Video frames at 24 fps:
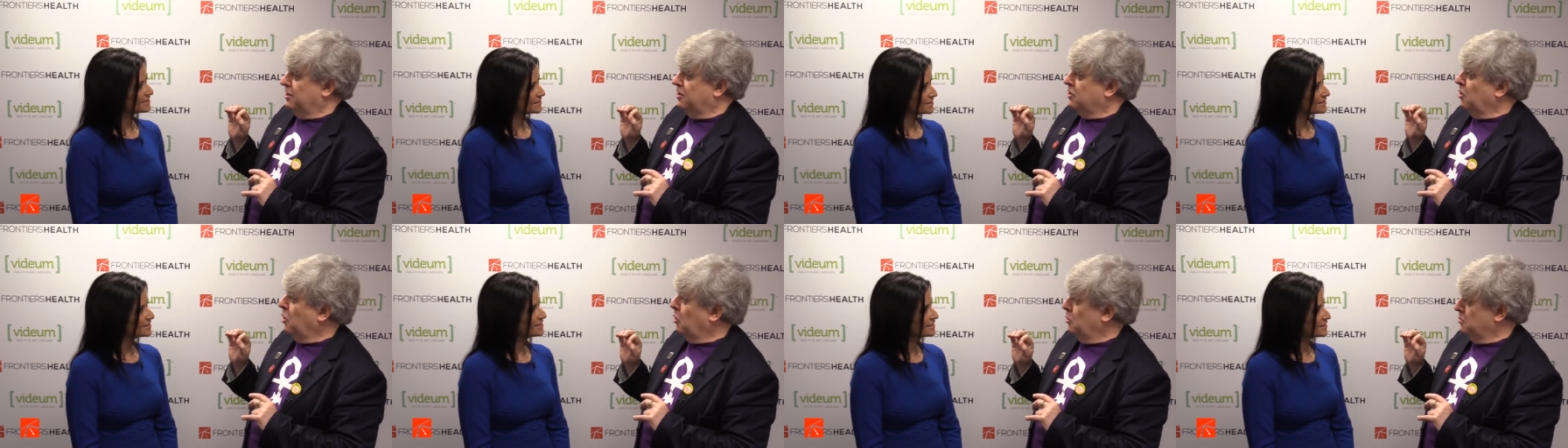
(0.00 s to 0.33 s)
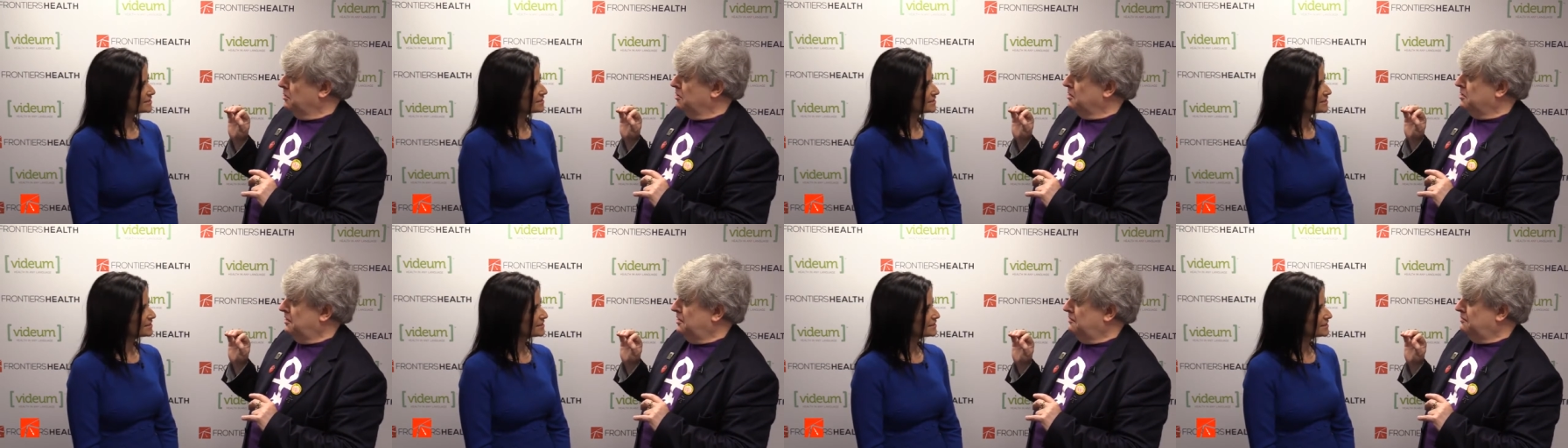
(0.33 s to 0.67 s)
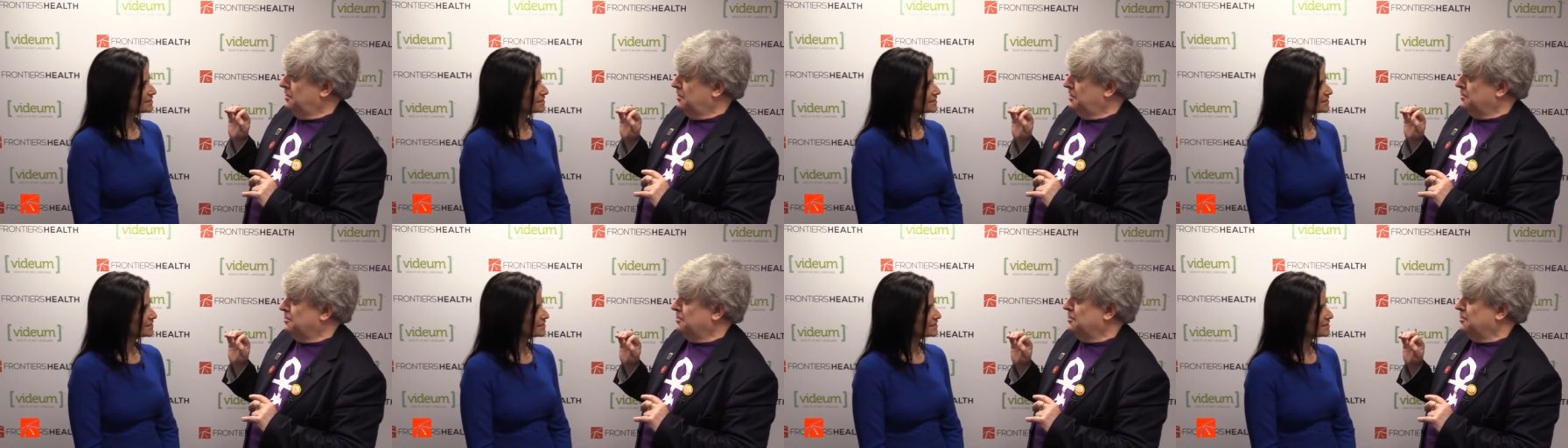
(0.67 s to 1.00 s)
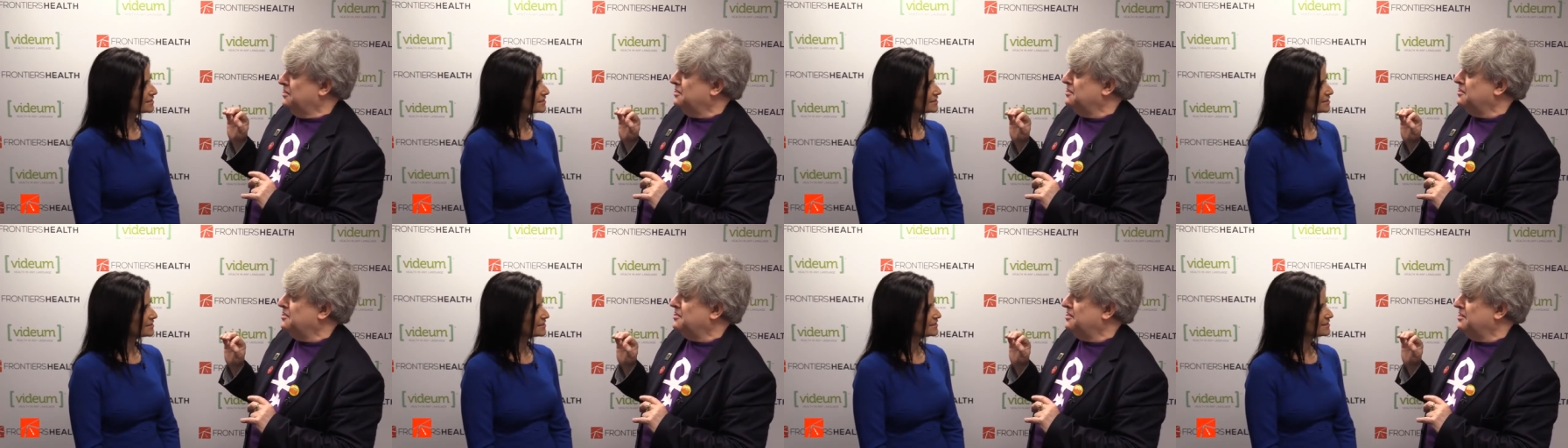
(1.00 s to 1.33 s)
cognitive
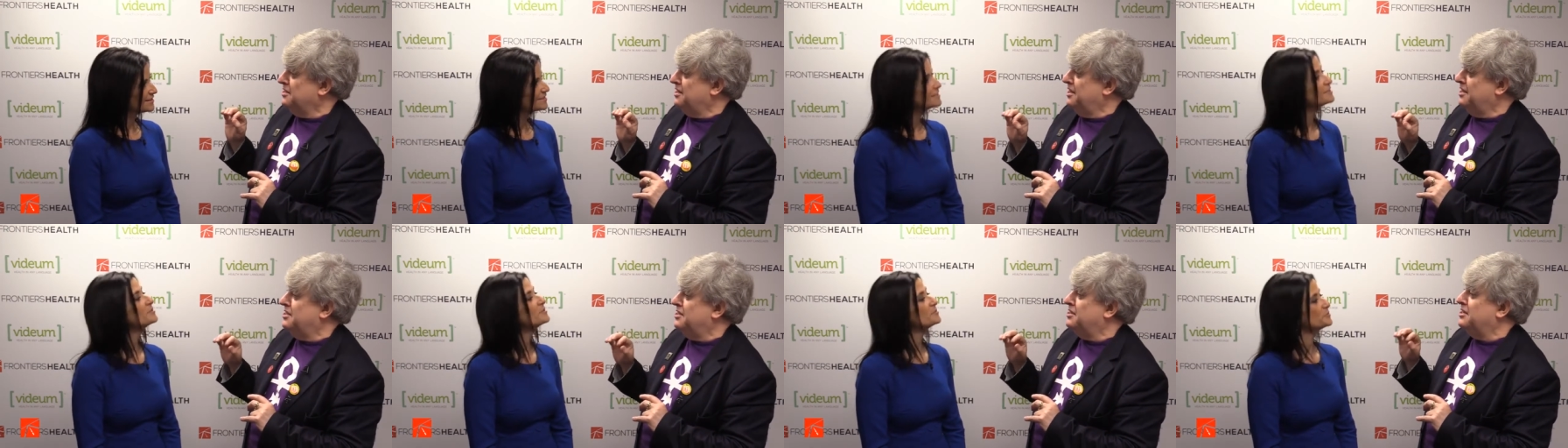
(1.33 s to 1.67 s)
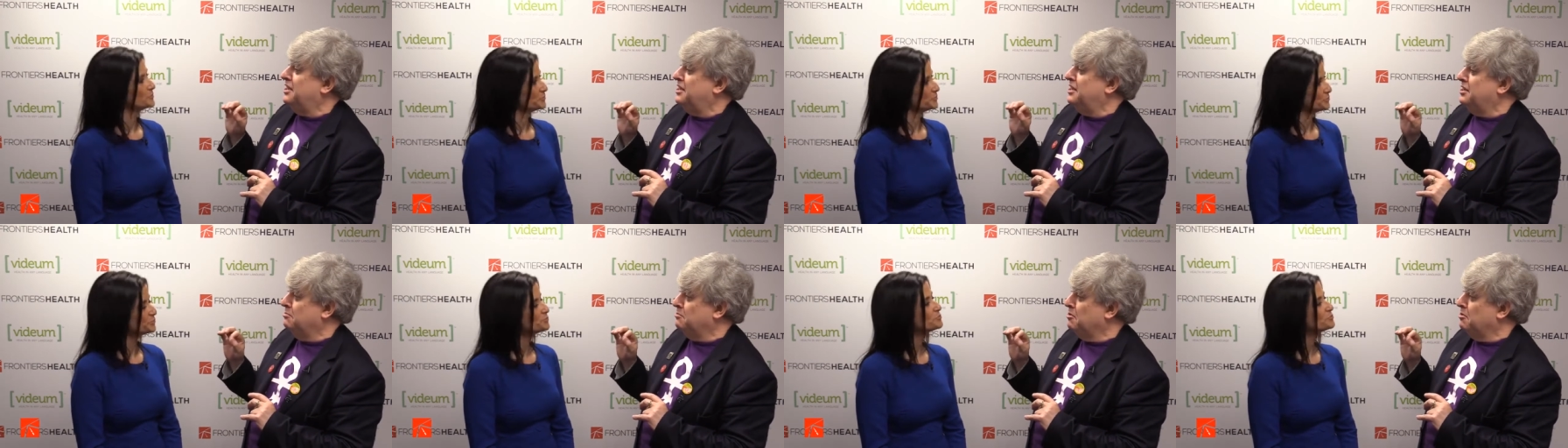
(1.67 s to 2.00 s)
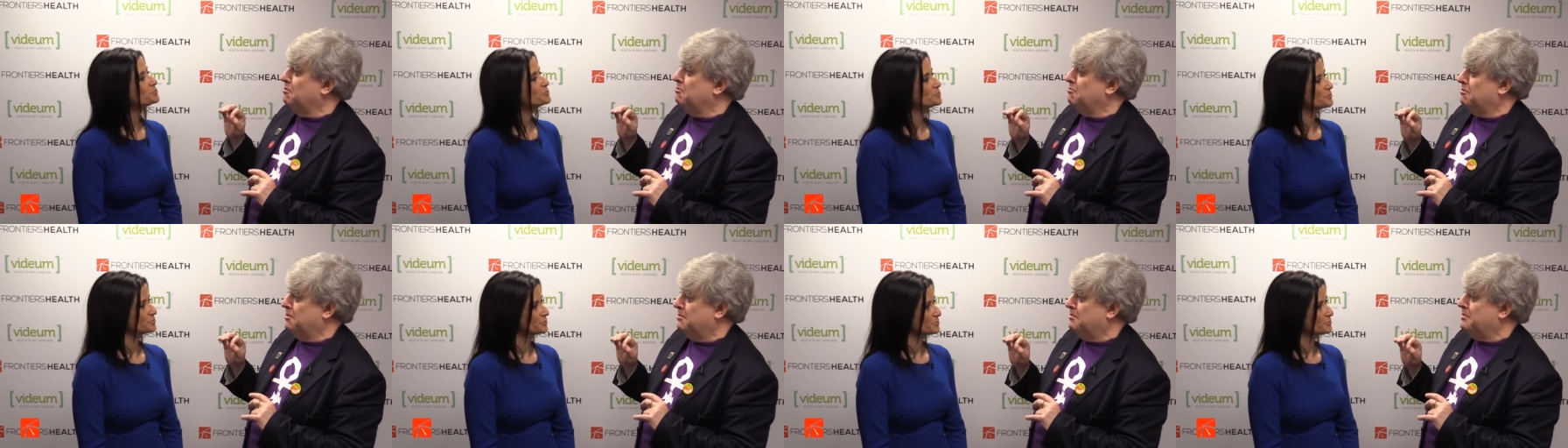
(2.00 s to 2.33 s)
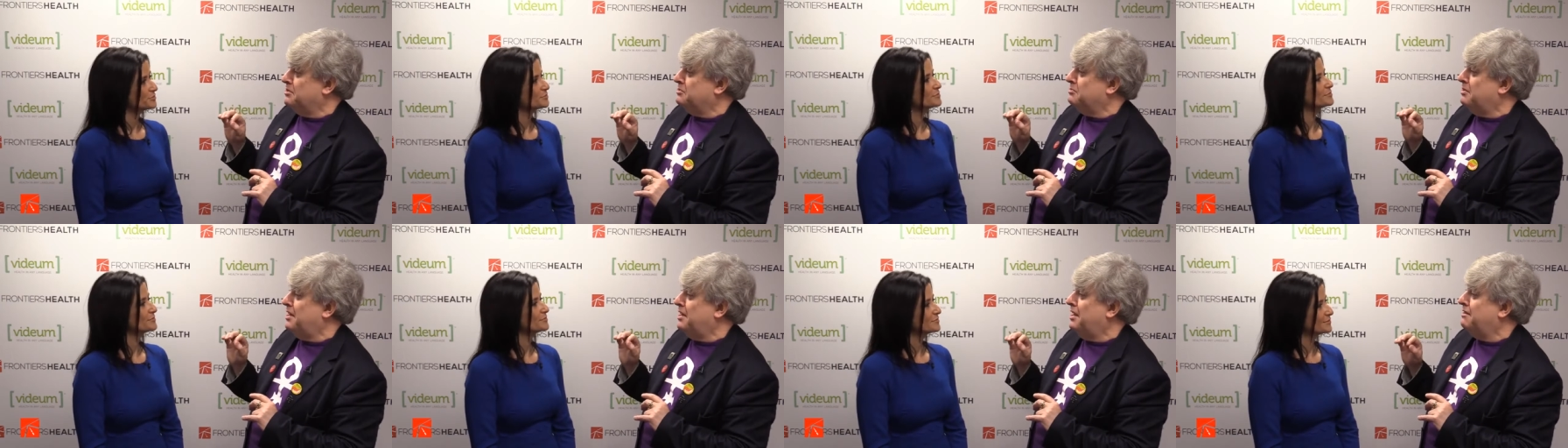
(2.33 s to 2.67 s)
dissonance is in the ballroom
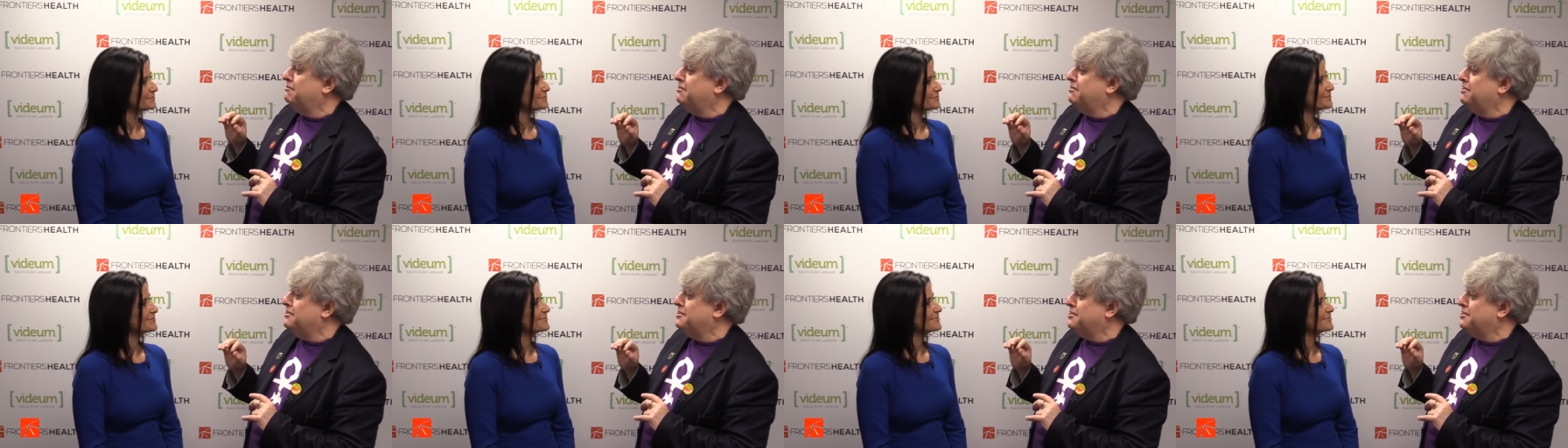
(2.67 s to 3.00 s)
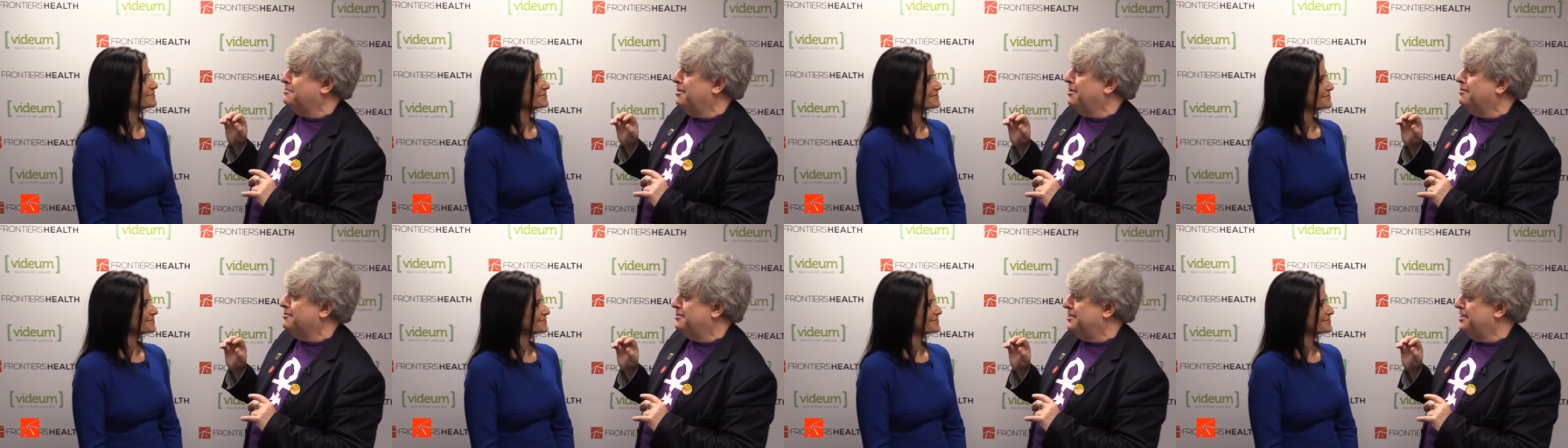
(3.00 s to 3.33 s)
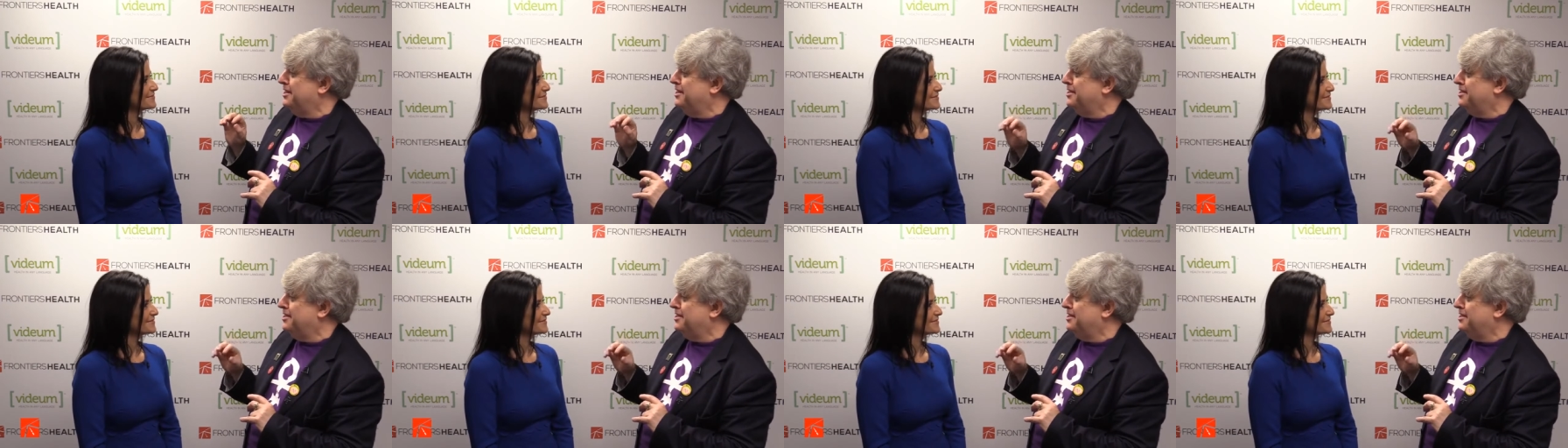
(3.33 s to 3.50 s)
is when everyone smiles at